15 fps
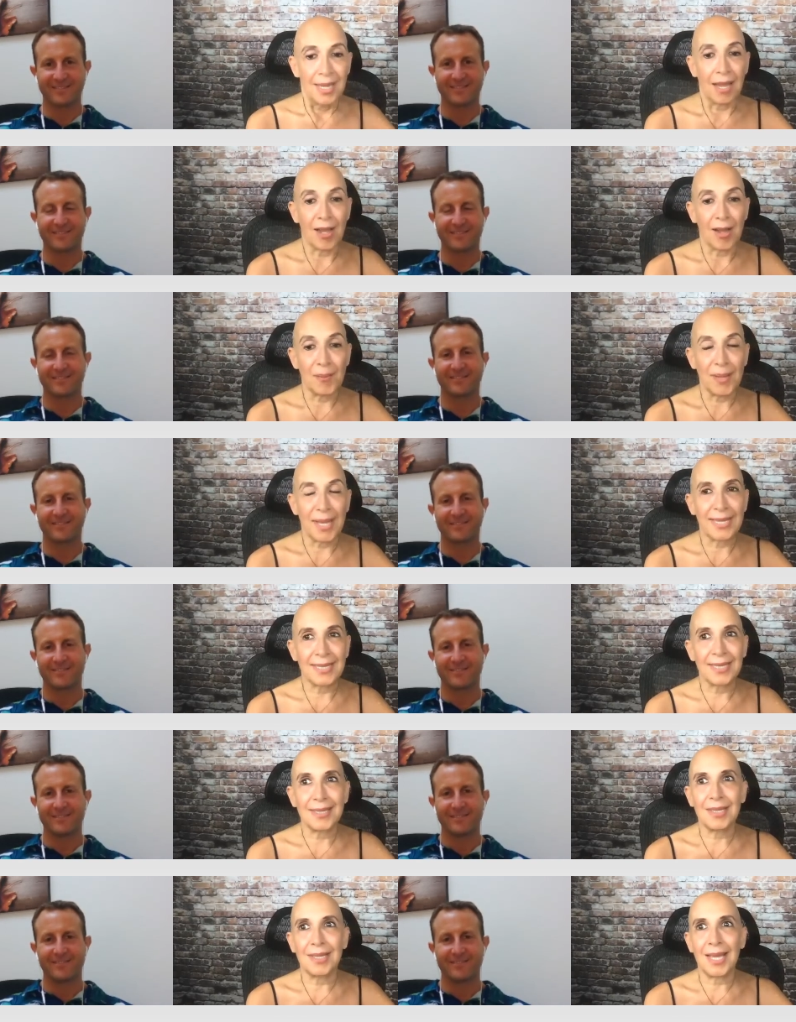Speaker 1: um, and
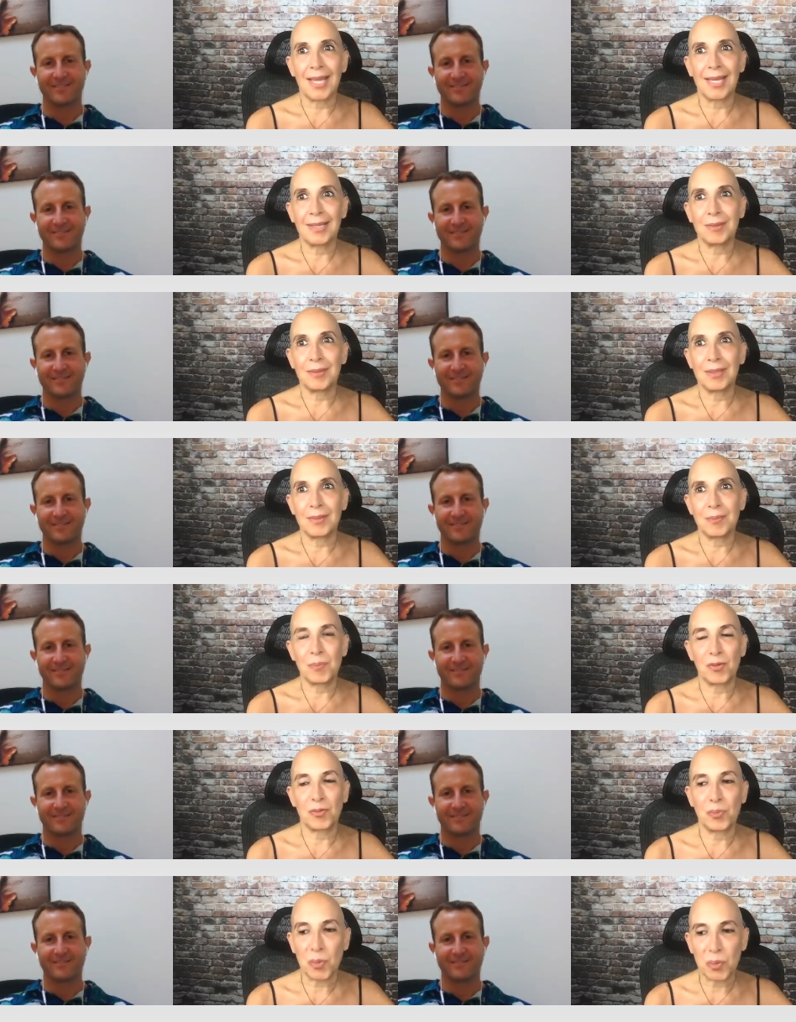I and
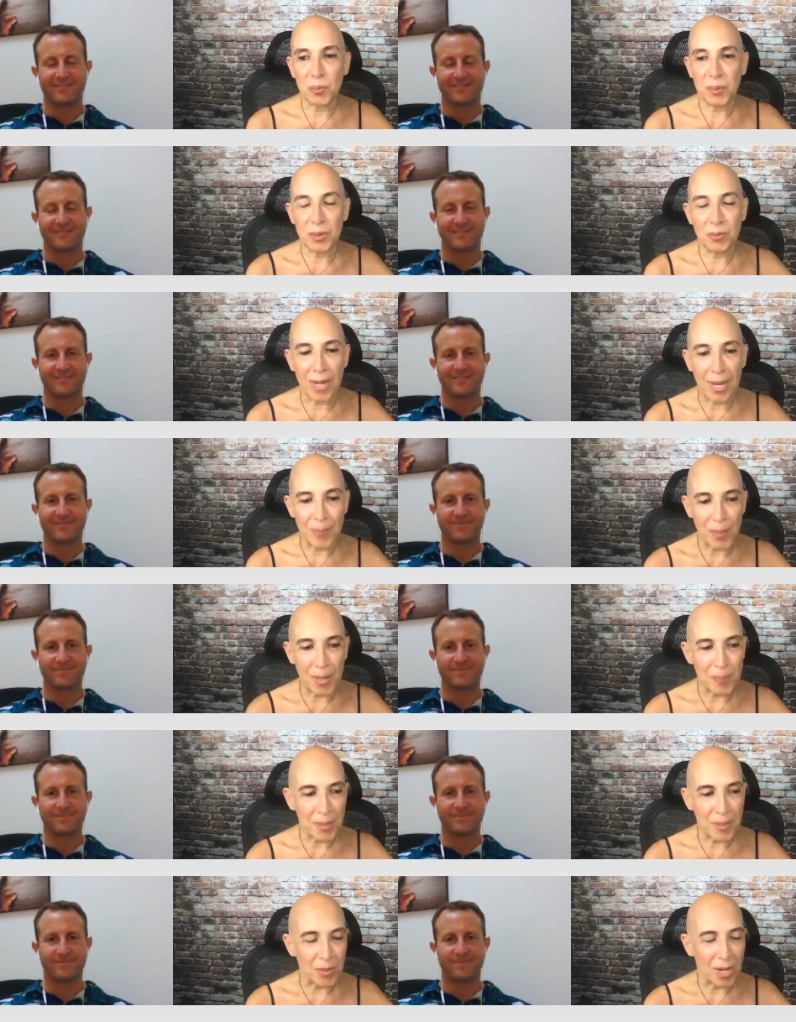before we wrap up, I,